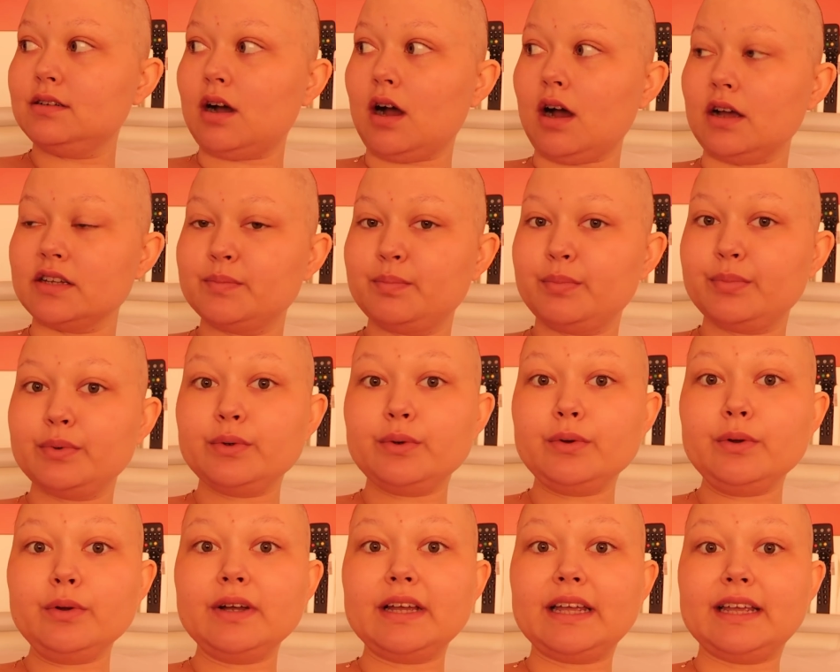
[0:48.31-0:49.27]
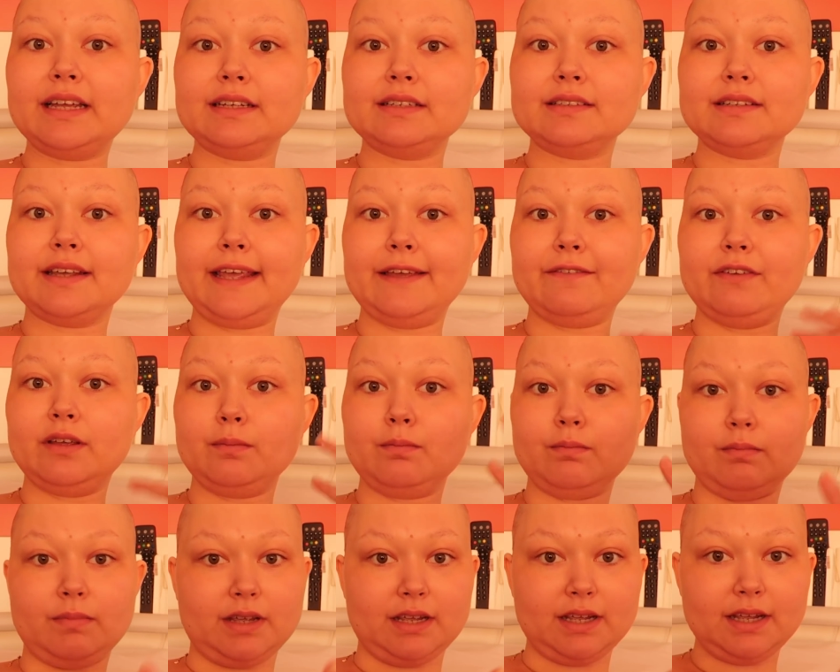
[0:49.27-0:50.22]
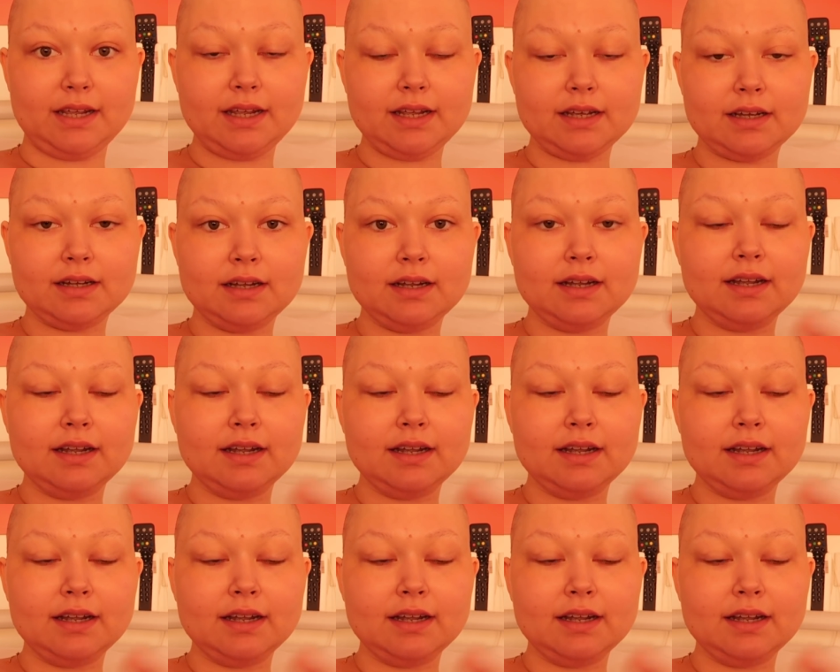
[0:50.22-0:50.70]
the hospital is giving me,